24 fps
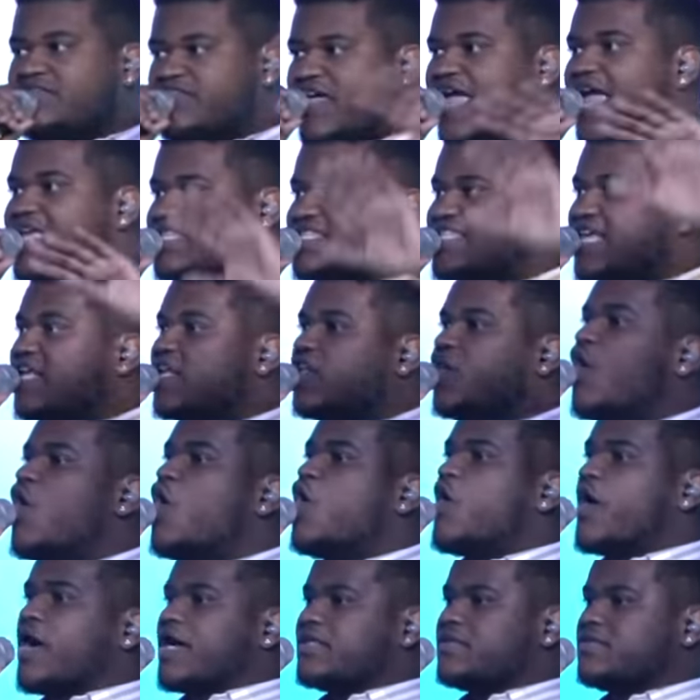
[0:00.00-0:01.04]
Lift your hand and say,
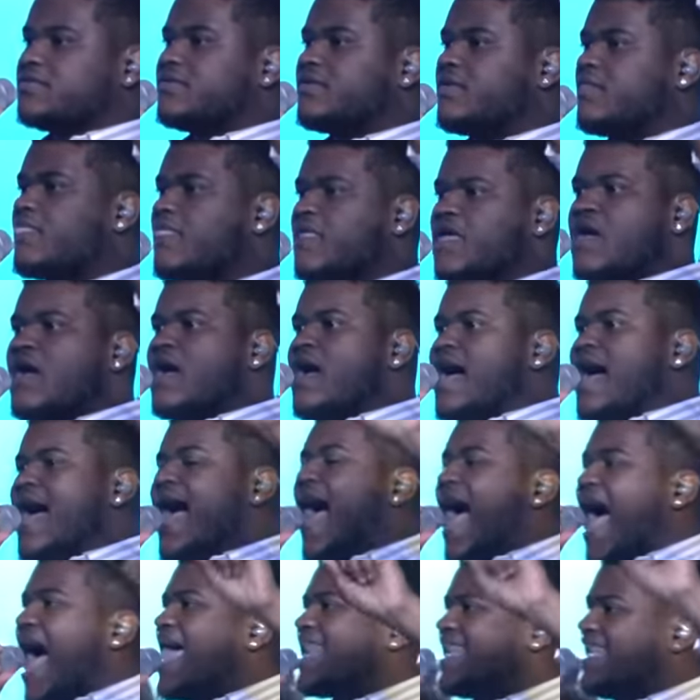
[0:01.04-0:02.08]
Lord,
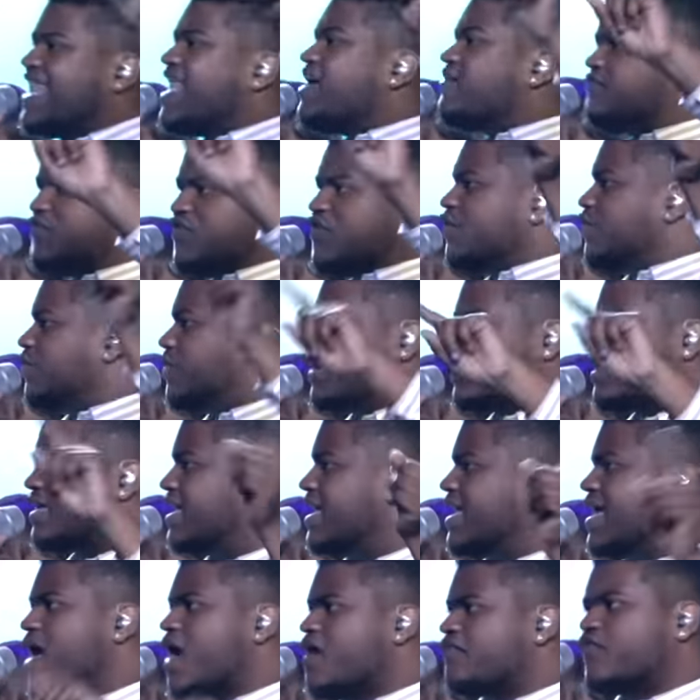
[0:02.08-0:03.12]
I love you.
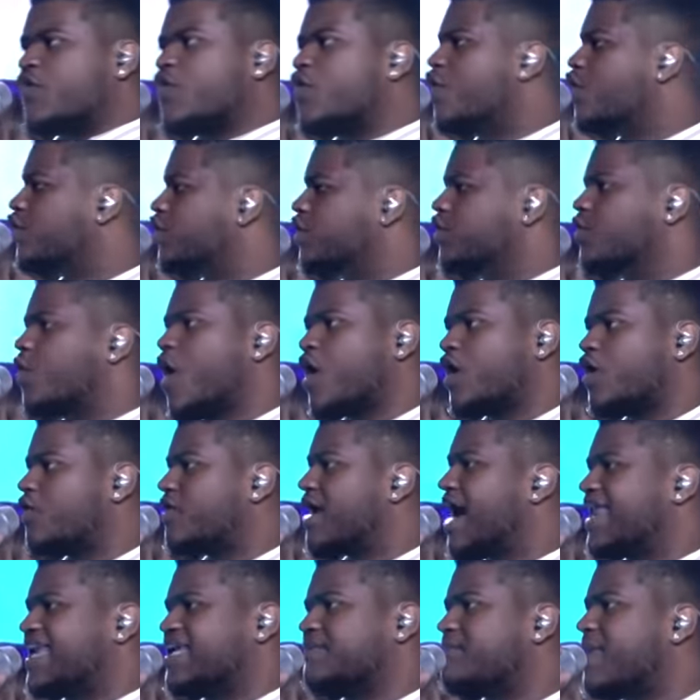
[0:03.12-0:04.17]
For who you are,
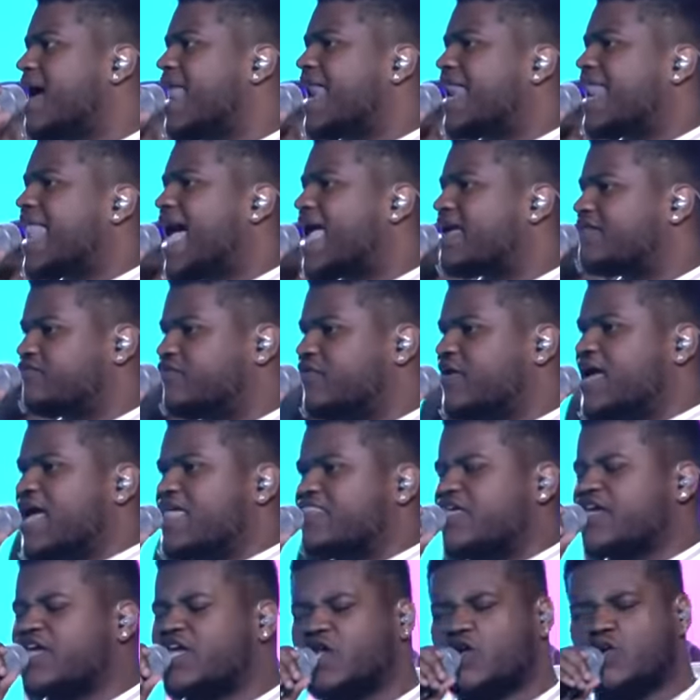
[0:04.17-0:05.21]
Lord God, in my life.
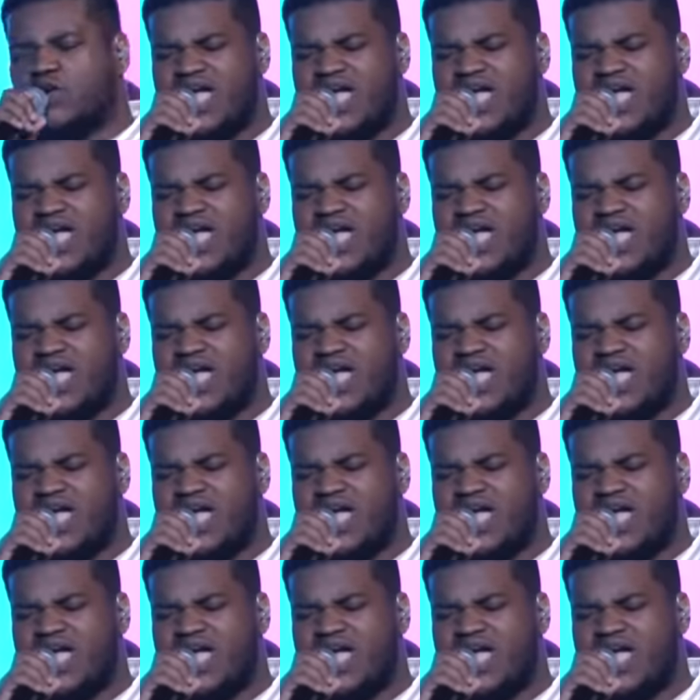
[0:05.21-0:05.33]
Thank you,